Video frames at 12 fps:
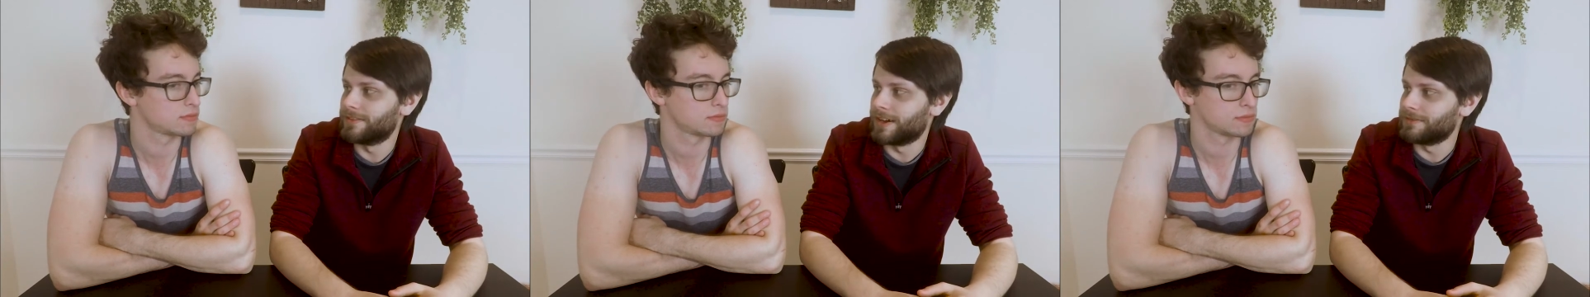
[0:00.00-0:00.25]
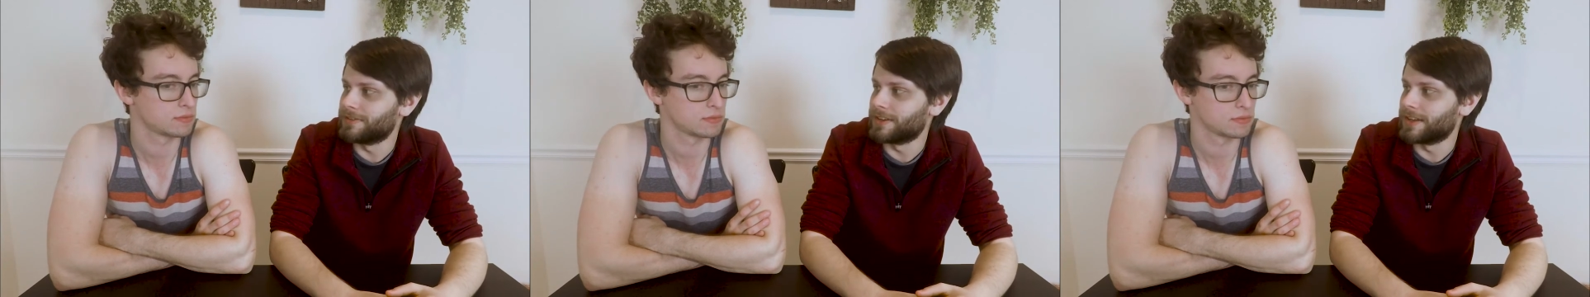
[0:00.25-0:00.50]

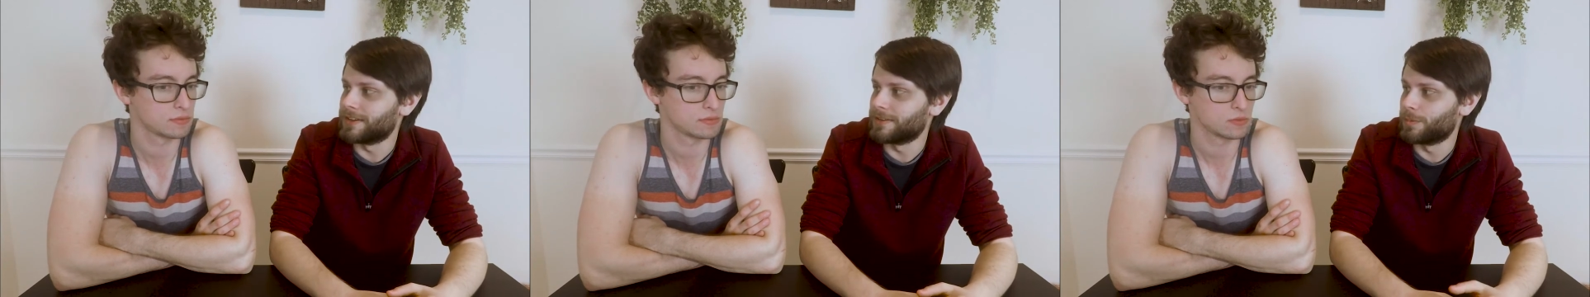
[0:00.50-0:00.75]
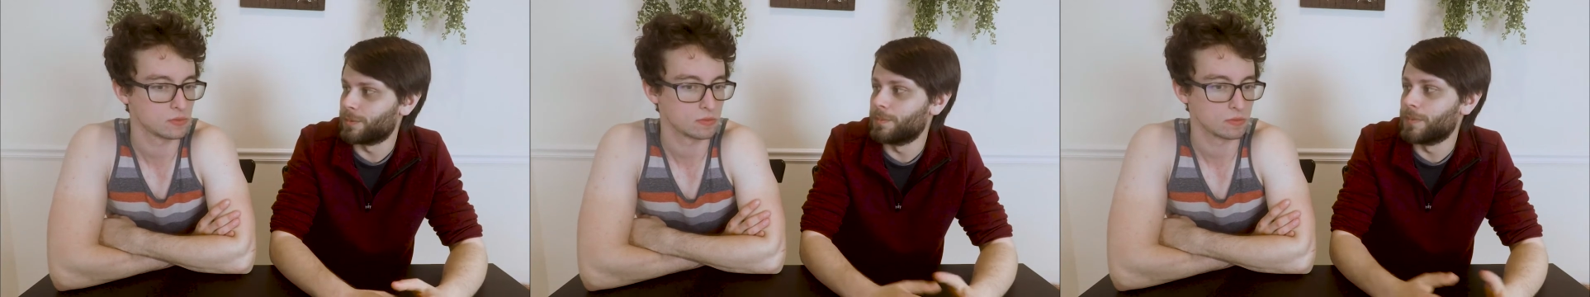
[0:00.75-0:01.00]
Speaker 1: I feel like
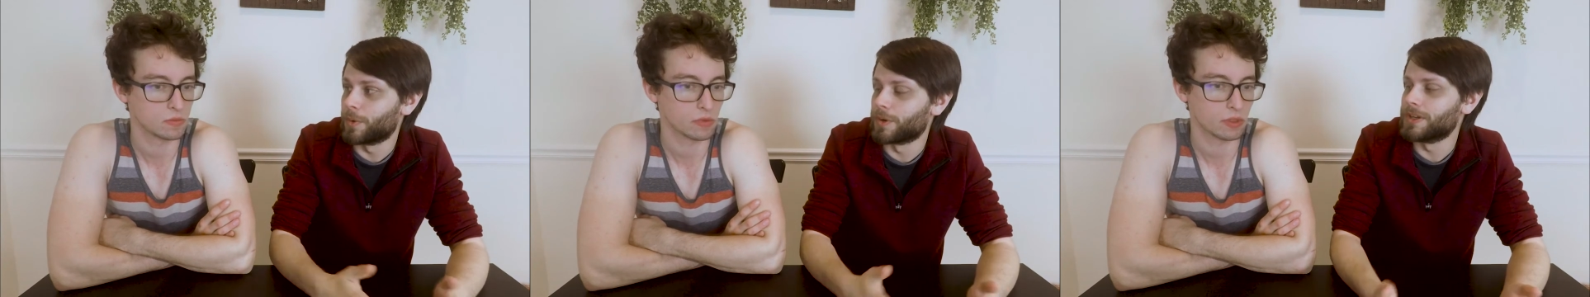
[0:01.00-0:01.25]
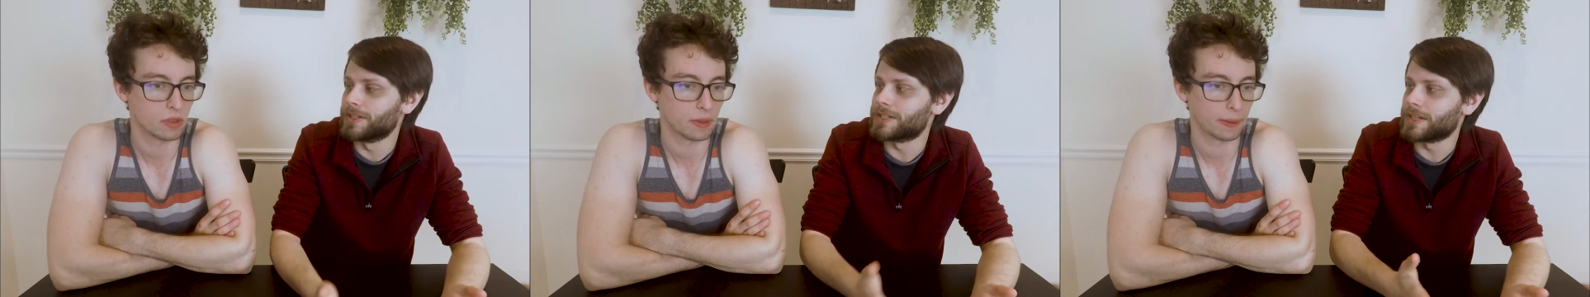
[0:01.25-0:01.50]

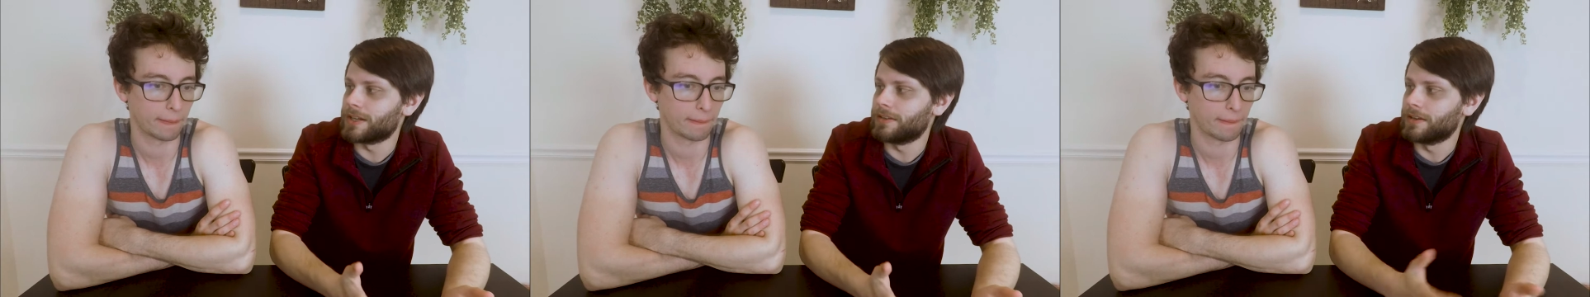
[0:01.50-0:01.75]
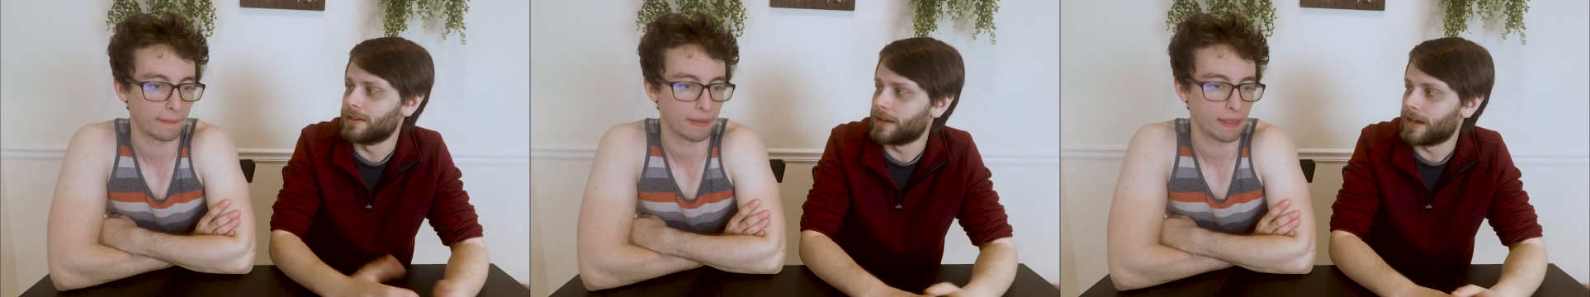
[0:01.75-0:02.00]
more
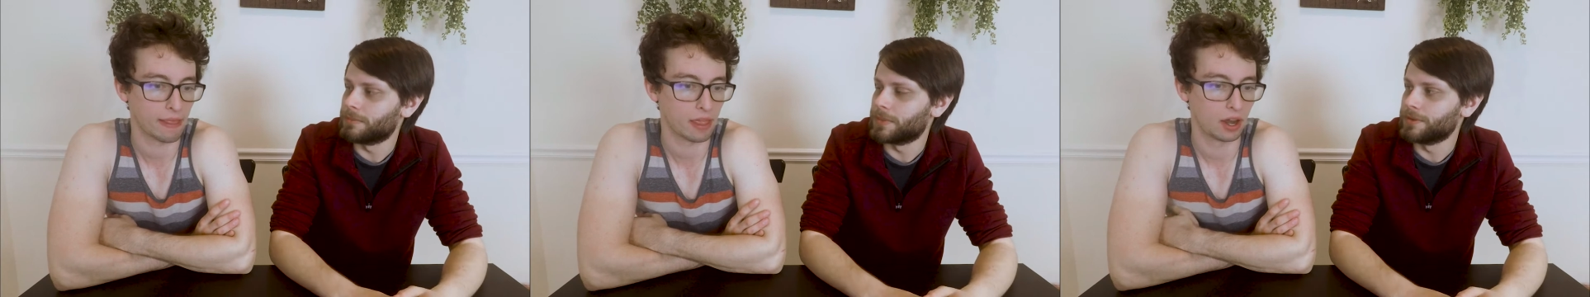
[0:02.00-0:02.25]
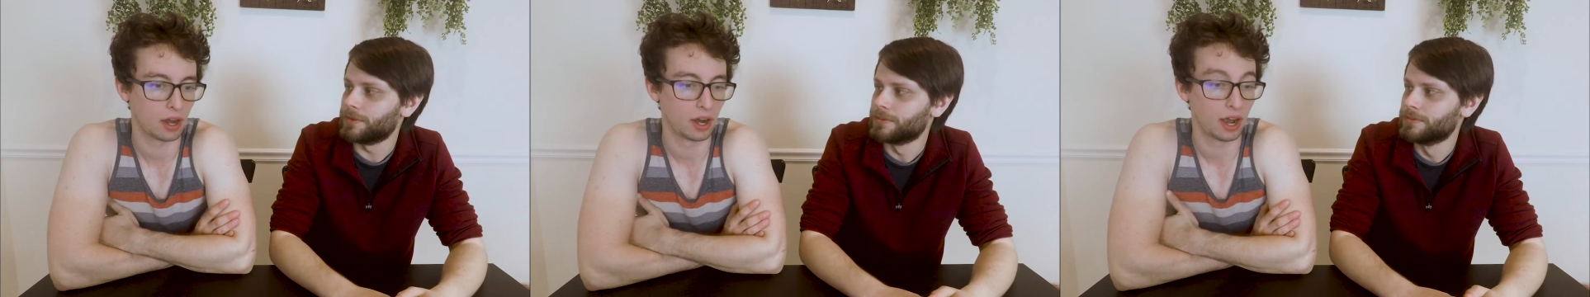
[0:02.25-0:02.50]
insane than at
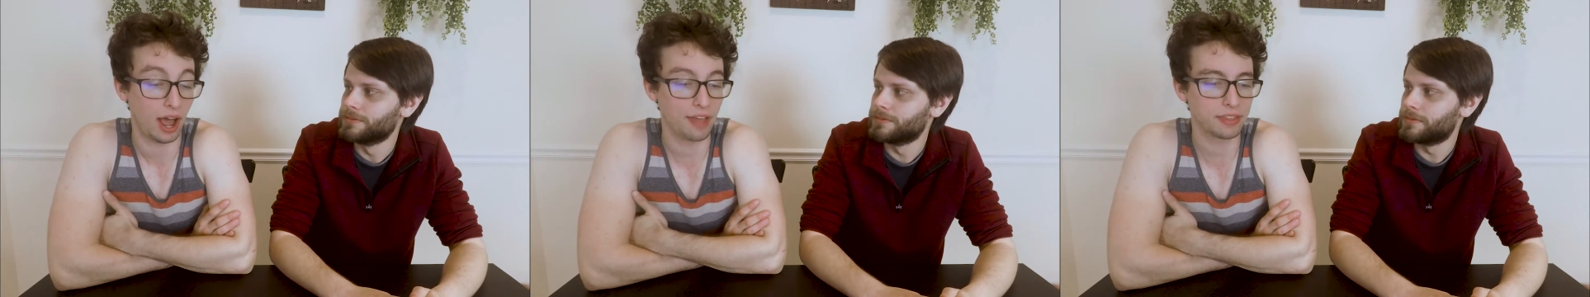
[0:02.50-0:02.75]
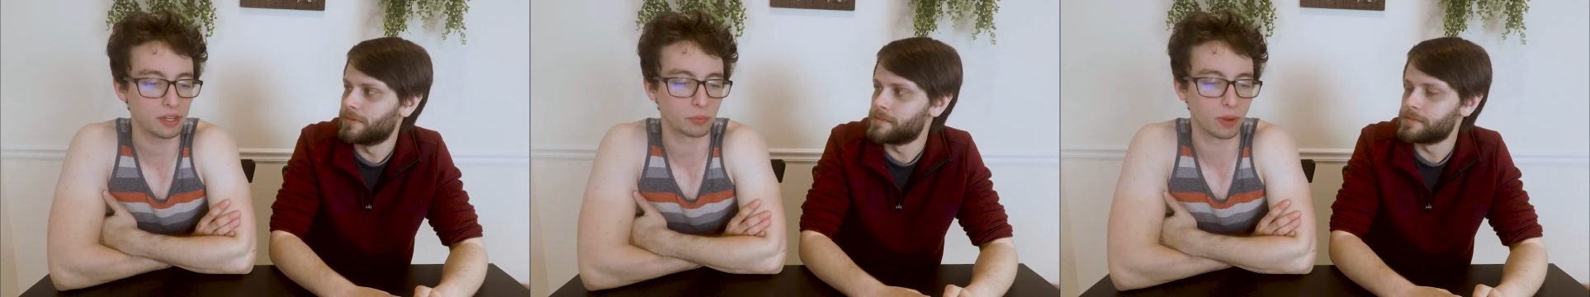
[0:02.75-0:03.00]
blue. I
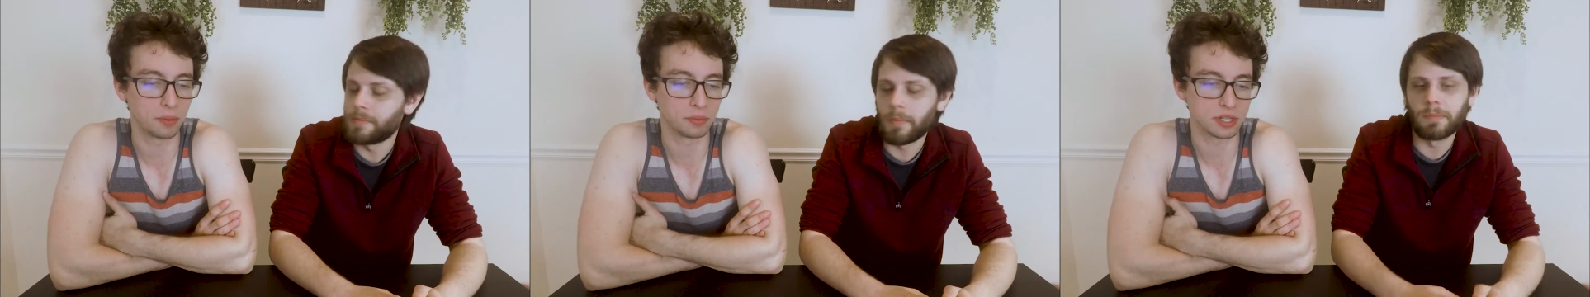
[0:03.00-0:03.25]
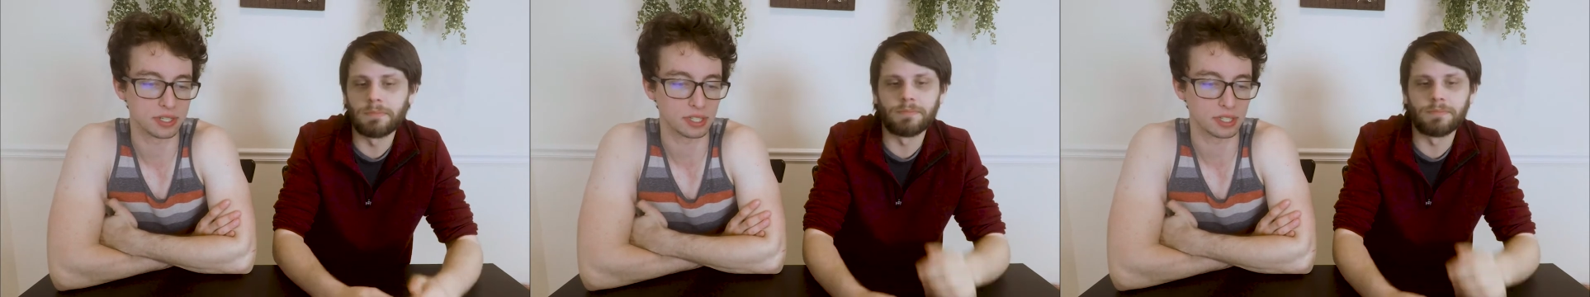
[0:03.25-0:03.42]
think red would just